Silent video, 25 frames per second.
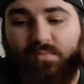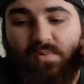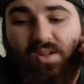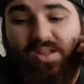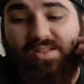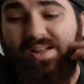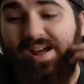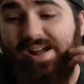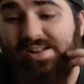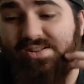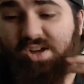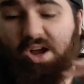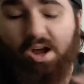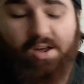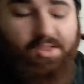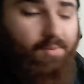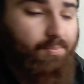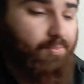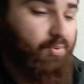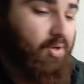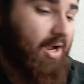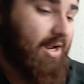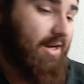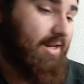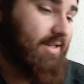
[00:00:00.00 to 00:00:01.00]
That's all the
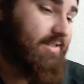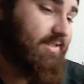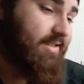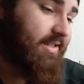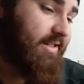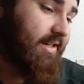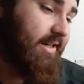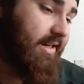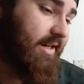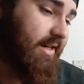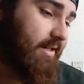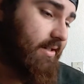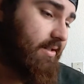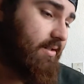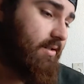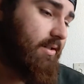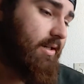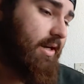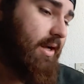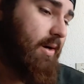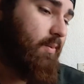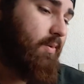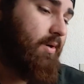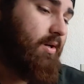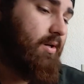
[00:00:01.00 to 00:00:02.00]
products in here.
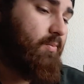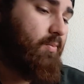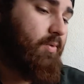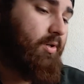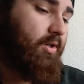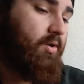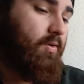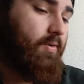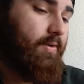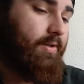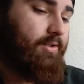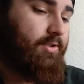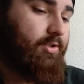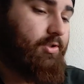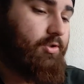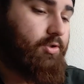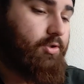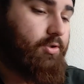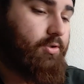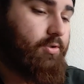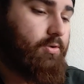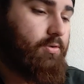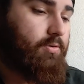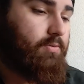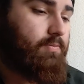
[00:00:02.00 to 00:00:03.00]
Now what we're going to
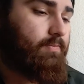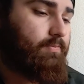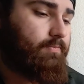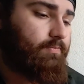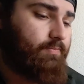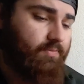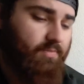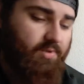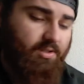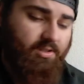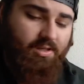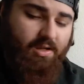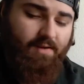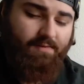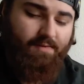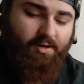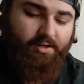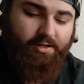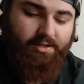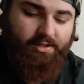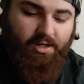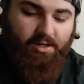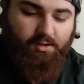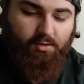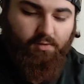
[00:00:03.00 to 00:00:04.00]
do is I've
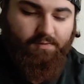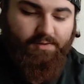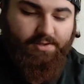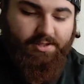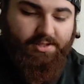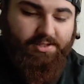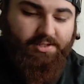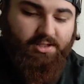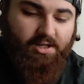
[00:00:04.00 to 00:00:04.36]
already gone over this